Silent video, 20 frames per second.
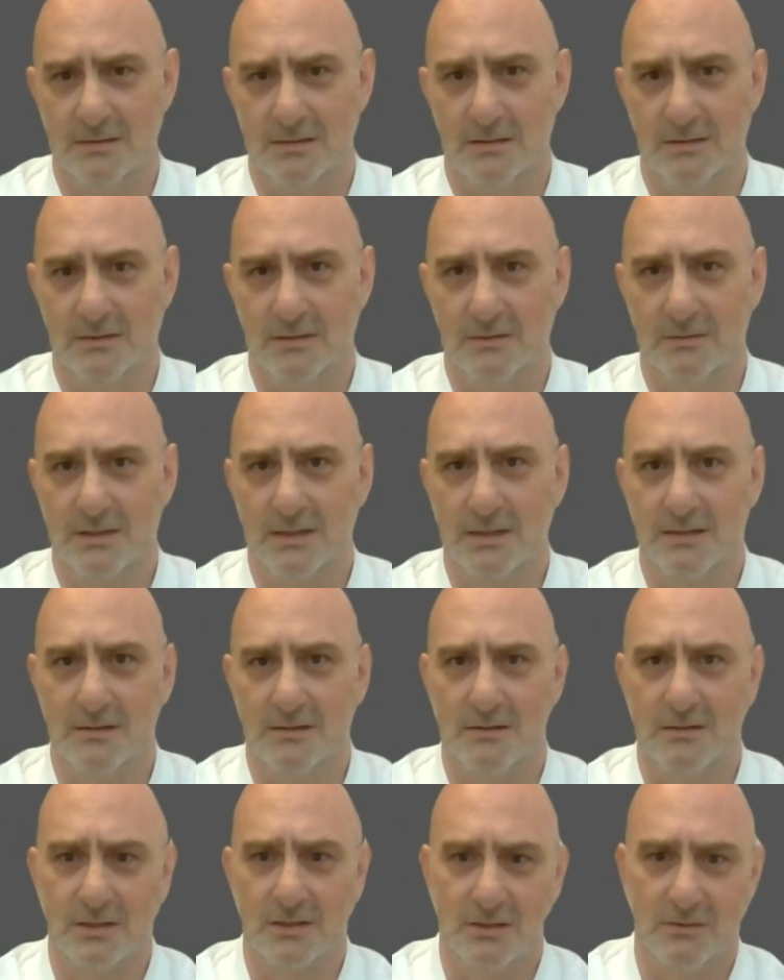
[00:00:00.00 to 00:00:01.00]
Now, you
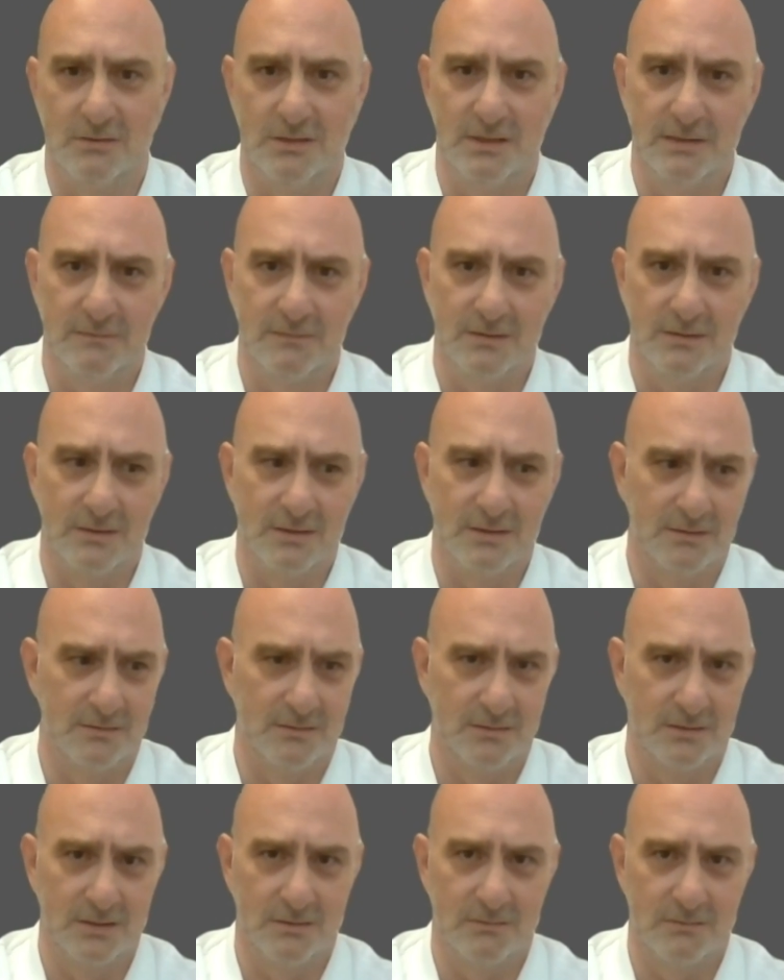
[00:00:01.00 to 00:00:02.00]
can argue left, you
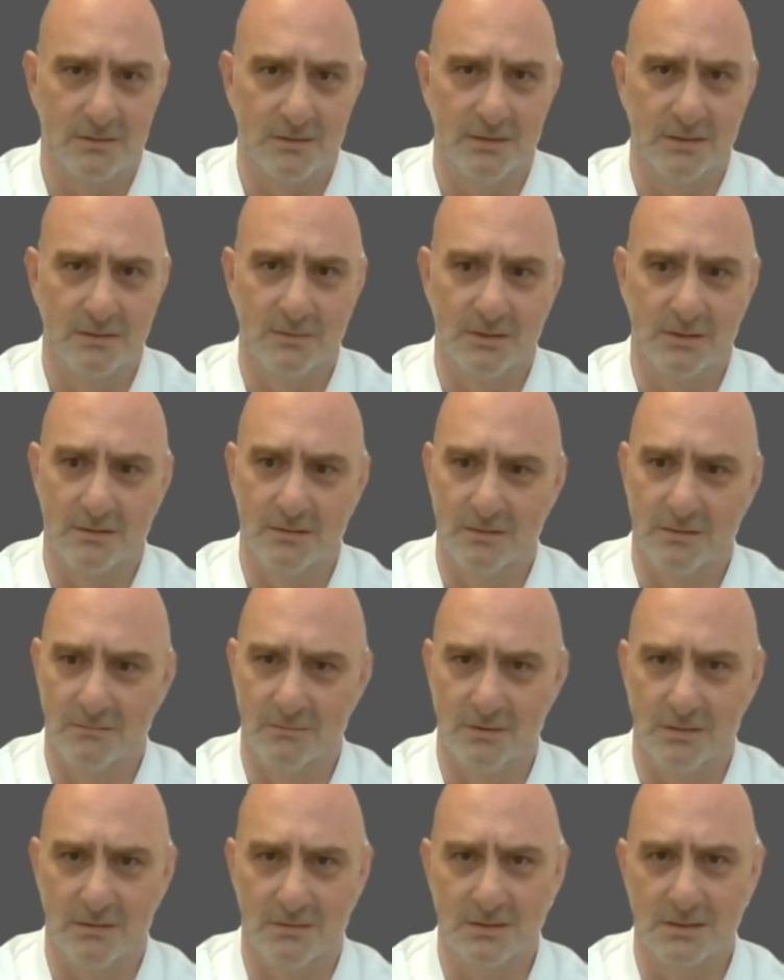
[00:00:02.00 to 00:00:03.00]
can argue right, but
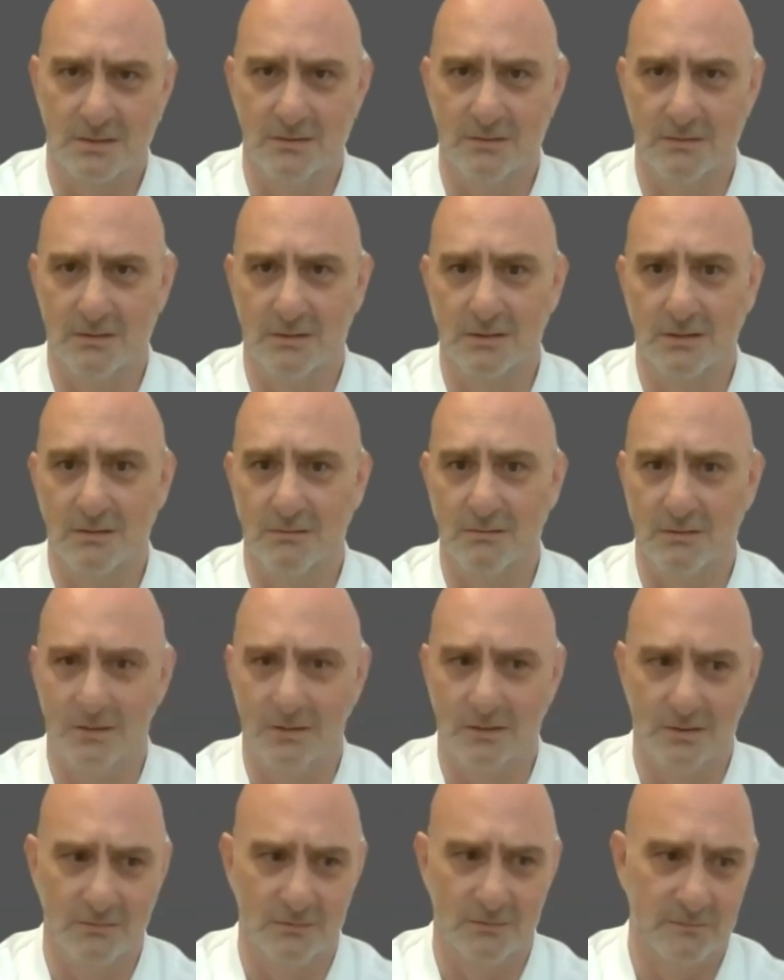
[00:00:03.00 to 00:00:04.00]
I will ask you not
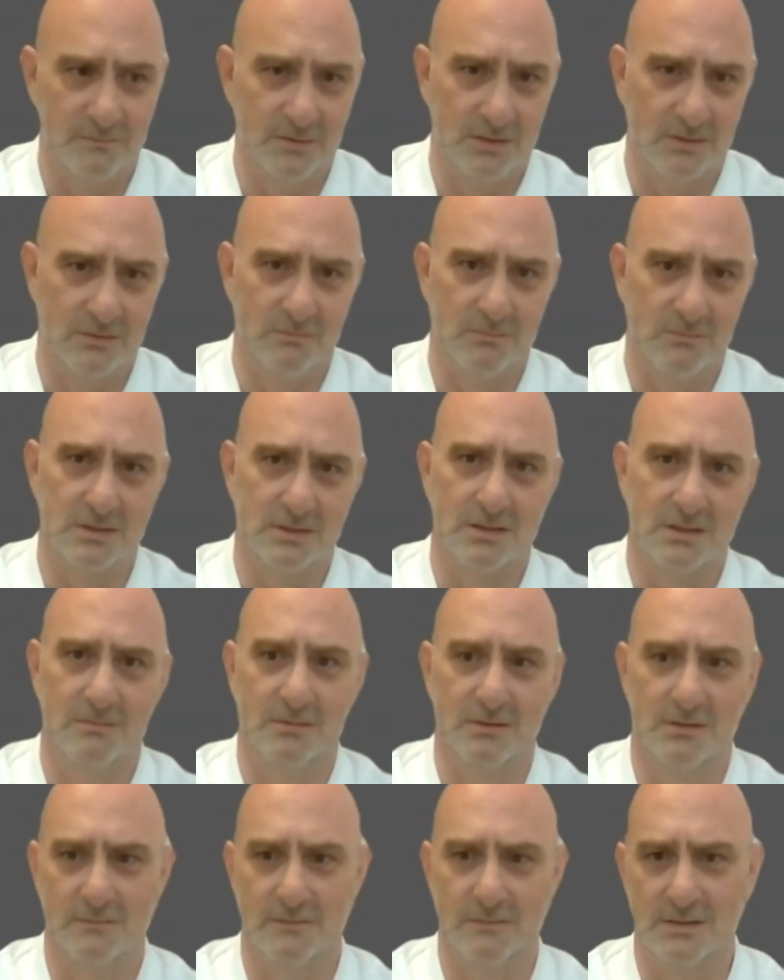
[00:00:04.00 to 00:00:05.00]
to argue with me too much
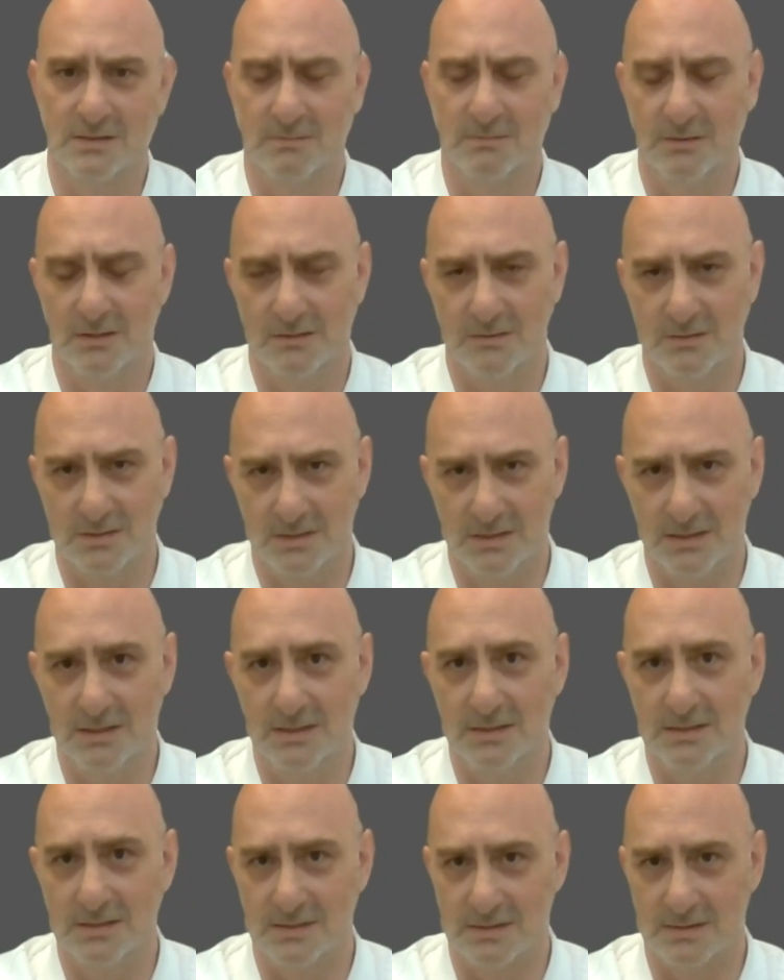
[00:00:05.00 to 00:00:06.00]
about this, because
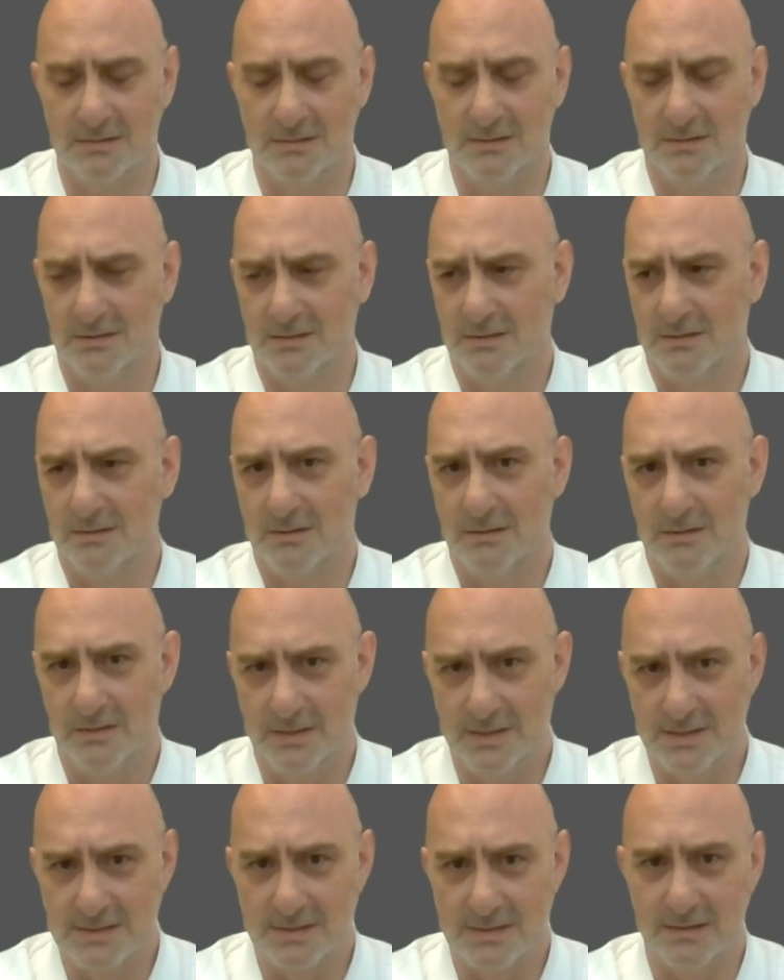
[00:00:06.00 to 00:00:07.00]
it is
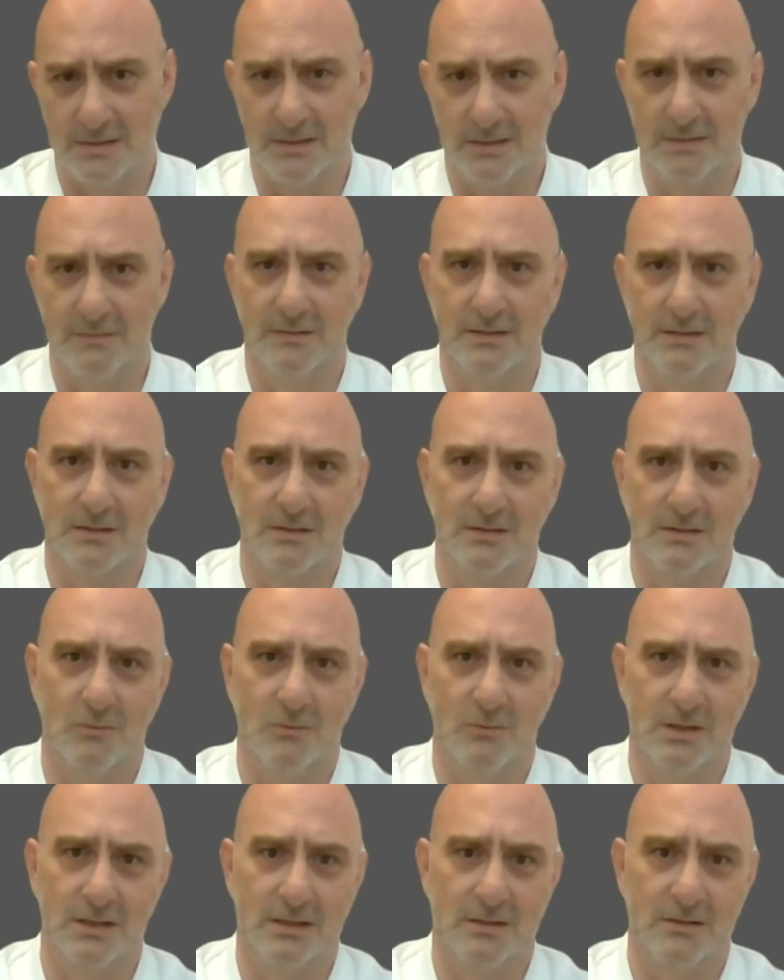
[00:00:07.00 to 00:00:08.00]
history that
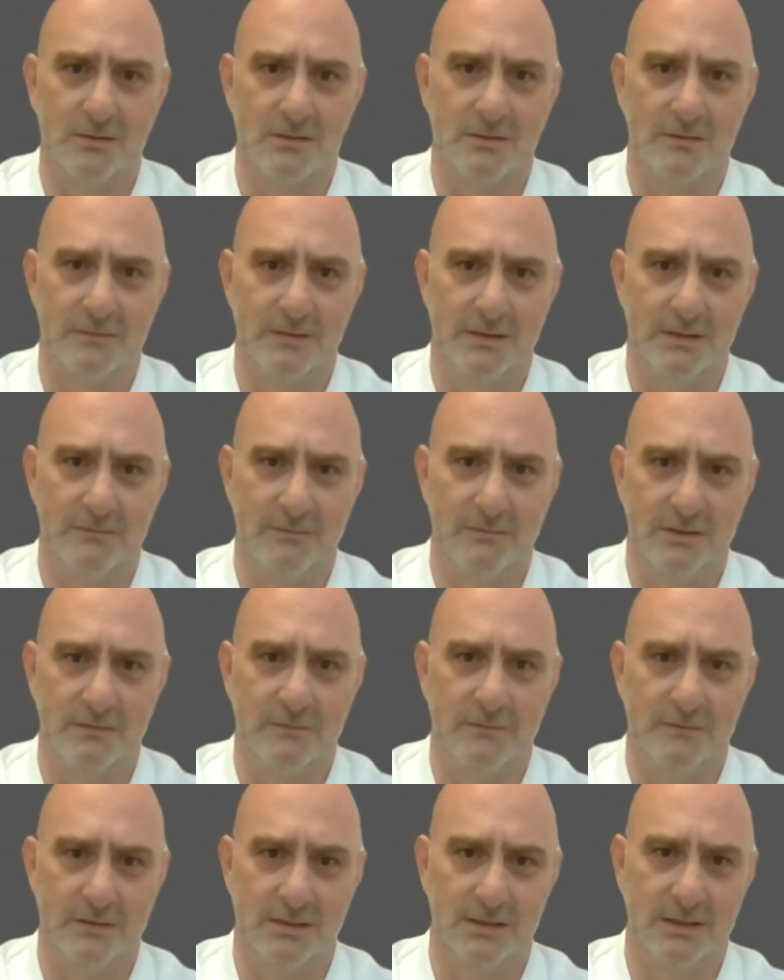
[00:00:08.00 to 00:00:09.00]
1 out of
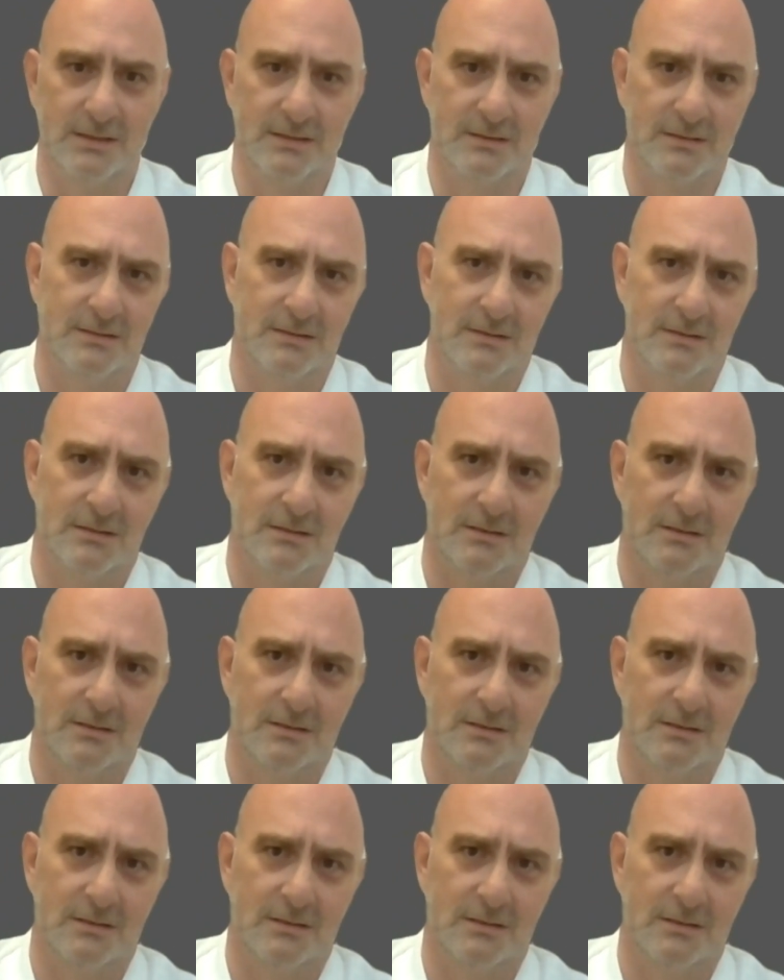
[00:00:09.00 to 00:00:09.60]
every 3